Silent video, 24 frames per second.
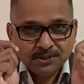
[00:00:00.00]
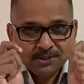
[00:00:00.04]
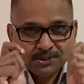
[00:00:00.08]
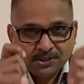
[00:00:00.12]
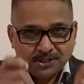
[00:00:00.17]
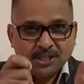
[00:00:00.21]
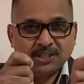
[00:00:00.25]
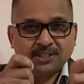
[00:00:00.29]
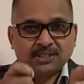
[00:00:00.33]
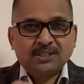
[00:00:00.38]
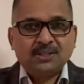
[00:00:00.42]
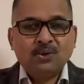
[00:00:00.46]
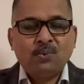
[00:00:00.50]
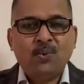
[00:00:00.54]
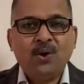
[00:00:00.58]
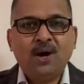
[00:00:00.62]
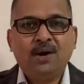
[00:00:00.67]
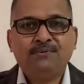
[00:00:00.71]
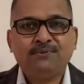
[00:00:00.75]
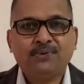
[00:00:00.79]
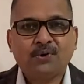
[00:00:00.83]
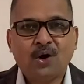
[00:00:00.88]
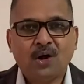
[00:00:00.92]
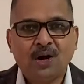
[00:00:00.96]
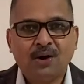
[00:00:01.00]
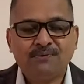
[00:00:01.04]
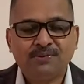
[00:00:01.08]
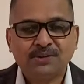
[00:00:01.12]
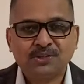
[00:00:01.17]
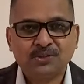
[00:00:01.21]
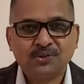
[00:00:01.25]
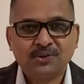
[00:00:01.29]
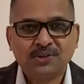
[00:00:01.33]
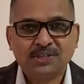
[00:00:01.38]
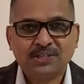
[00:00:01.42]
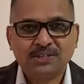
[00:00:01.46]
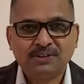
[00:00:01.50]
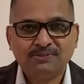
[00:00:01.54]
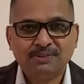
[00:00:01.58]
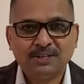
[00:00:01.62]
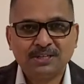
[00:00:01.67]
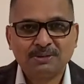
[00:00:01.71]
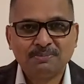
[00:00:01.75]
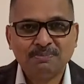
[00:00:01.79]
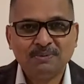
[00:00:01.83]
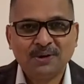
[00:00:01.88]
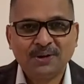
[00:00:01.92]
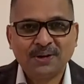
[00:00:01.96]
this is the word for all of us to receive
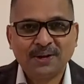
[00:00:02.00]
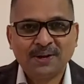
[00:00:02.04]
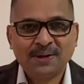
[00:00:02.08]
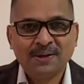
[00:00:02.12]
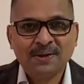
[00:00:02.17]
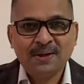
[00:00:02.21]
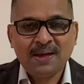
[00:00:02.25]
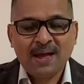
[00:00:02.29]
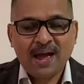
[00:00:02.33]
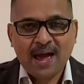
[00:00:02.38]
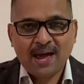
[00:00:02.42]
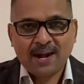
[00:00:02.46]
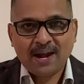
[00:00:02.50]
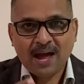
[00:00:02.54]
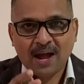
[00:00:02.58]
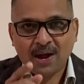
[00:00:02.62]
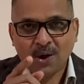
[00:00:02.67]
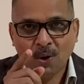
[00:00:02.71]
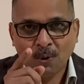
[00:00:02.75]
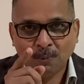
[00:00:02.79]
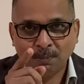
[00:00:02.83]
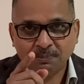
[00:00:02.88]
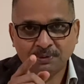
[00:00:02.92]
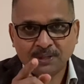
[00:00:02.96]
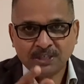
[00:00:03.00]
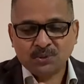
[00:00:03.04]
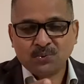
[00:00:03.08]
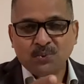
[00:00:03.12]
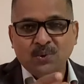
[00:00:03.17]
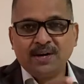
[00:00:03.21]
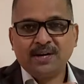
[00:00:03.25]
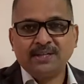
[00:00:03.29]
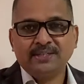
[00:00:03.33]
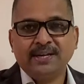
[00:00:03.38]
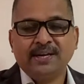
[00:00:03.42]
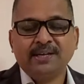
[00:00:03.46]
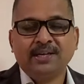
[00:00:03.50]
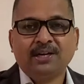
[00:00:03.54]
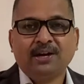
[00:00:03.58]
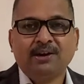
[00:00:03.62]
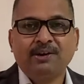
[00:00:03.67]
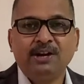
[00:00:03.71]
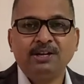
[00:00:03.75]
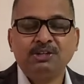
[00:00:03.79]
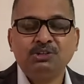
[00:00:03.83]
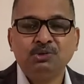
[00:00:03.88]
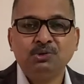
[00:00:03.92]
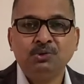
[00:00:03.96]
this morning. And I hope this word has
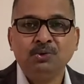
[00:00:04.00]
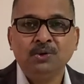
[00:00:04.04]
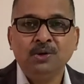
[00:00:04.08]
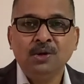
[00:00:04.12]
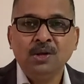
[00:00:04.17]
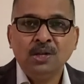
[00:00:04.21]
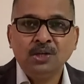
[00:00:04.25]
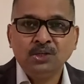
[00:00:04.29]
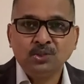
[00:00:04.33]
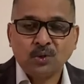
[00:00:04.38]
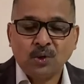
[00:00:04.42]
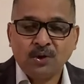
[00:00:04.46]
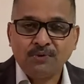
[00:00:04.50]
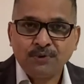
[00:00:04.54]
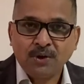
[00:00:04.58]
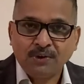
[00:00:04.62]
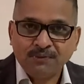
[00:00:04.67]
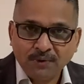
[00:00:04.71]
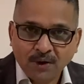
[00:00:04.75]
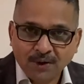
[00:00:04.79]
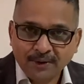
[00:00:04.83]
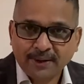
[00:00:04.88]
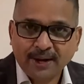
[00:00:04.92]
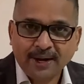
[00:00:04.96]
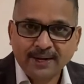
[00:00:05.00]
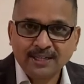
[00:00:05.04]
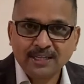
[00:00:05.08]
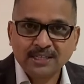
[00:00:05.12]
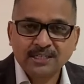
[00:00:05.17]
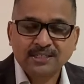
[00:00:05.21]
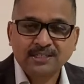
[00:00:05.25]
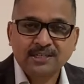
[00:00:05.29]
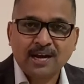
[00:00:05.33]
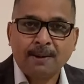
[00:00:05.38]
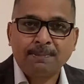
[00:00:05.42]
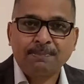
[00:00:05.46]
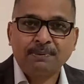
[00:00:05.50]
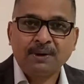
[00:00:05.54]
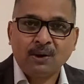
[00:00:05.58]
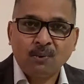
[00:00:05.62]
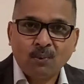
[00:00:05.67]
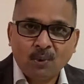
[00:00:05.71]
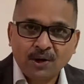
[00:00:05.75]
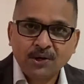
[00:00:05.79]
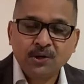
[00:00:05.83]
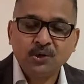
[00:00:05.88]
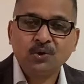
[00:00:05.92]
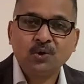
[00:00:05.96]
encouraged you. So if you have not read this chapter, I
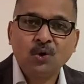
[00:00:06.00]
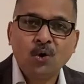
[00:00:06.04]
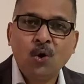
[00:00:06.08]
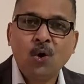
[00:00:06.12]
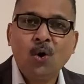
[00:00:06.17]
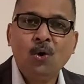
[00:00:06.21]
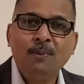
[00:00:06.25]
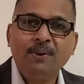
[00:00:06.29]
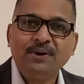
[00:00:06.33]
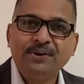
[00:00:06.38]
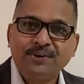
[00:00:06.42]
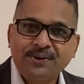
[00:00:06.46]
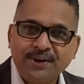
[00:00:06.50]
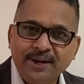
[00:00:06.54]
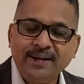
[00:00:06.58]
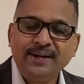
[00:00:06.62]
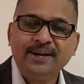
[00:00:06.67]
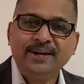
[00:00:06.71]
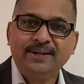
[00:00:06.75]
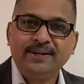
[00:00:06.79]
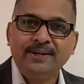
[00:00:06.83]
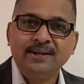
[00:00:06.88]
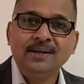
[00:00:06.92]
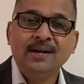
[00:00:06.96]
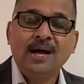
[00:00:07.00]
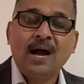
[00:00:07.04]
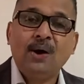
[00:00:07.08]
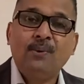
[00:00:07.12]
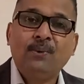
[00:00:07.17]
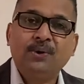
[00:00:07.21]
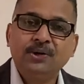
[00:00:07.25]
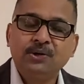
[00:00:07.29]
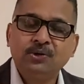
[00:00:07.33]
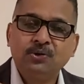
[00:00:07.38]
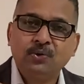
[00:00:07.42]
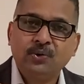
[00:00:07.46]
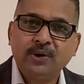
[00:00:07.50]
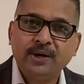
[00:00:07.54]
want you to go home and read it. I want you to